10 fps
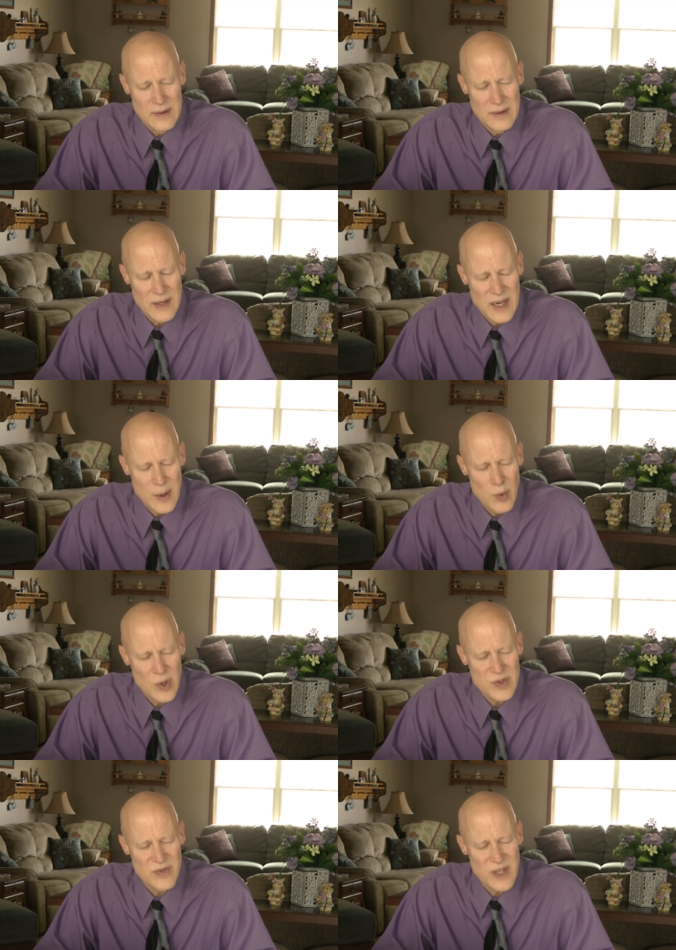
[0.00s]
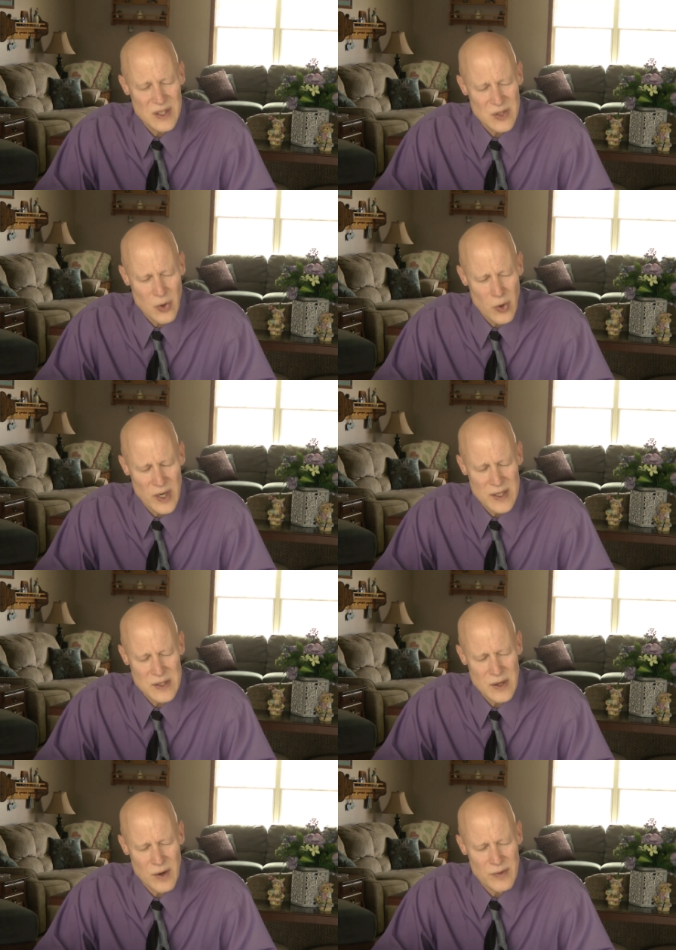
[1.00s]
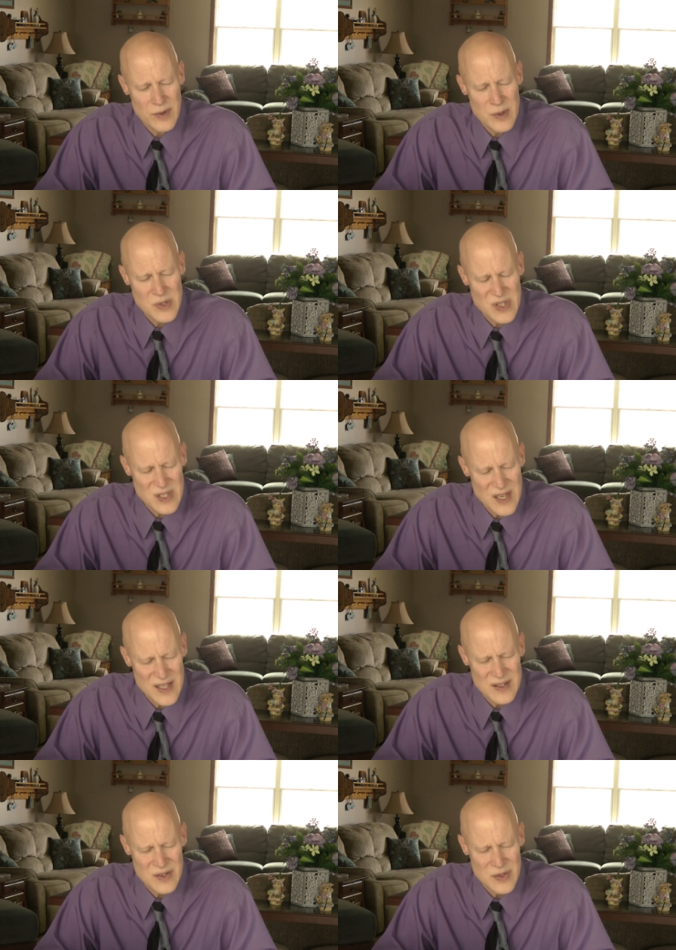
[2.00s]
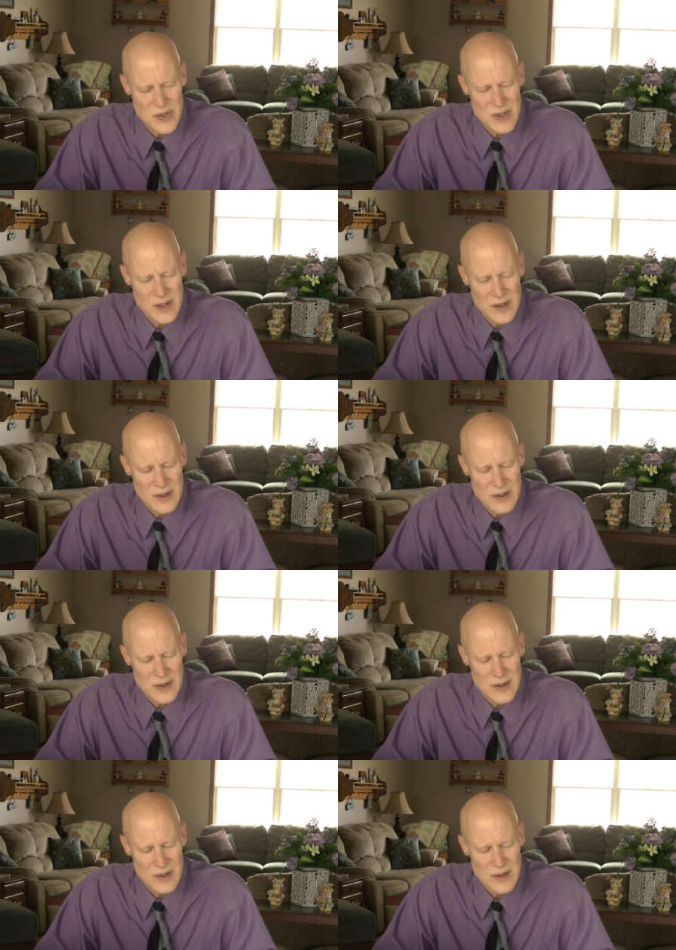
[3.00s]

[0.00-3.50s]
that he rose victorious over those sins